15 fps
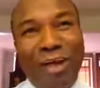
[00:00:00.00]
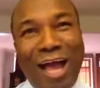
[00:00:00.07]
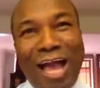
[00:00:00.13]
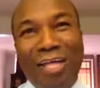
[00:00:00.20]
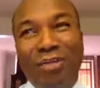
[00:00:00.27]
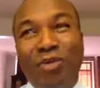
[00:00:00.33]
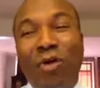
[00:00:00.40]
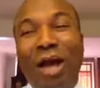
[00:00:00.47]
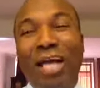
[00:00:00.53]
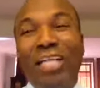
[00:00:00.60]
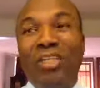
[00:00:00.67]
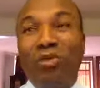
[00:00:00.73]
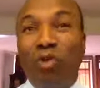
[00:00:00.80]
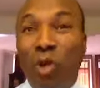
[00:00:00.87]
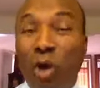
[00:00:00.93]
and go and
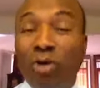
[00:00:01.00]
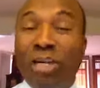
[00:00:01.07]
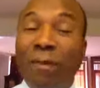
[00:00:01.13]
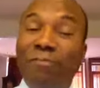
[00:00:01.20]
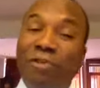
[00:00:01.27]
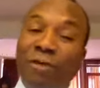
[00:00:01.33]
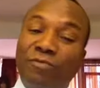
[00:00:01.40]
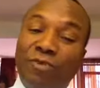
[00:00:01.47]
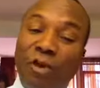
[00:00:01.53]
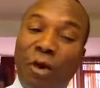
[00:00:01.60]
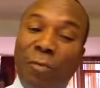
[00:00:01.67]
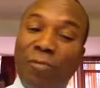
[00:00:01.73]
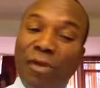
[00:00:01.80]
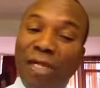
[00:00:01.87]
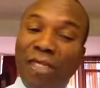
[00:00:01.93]
slug themselves
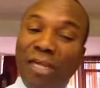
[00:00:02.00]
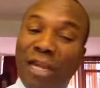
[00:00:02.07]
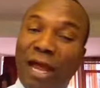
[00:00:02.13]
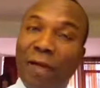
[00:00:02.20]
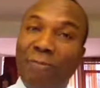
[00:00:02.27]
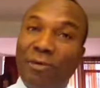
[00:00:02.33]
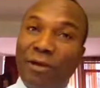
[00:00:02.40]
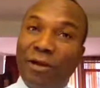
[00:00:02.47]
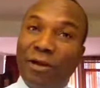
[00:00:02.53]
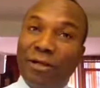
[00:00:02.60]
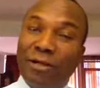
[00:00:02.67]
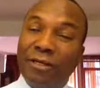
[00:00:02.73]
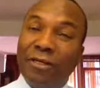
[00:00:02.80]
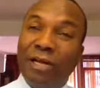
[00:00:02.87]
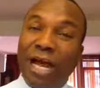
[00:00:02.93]
up in the library
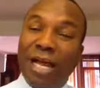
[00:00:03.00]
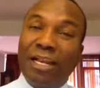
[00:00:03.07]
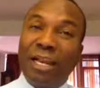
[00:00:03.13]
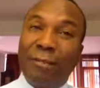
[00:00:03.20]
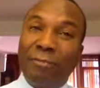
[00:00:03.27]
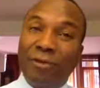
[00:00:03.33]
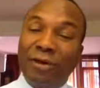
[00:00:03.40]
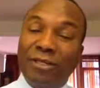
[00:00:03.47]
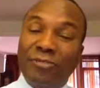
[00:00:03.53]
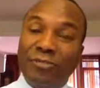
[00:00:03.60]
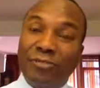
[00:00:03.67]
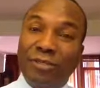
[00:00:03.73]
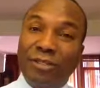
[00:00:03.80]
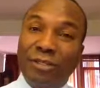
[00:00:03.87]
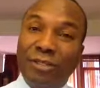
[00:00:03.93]
and
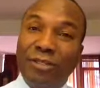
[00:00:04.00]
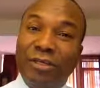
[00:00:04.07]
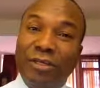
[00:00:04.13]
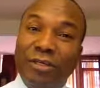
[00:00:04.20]
laboratories